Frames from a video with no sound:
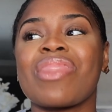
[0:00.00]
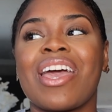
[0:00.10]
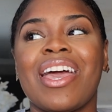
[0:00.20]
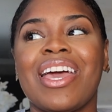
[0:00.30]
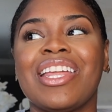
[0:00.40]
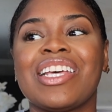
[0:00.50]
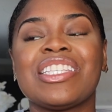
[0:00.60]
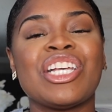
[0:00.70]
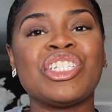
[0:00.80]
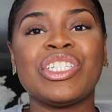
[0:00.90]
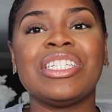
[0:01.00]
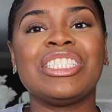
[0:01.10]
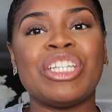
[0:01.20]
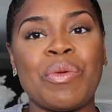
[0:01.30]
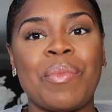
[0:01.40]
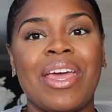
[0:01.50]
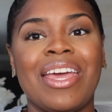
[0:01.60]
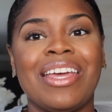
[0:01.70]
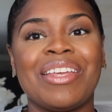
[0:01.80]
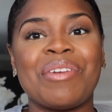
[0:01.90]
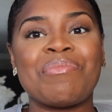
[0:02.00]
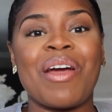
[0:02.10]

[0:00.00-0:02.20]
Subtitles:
And essentially she made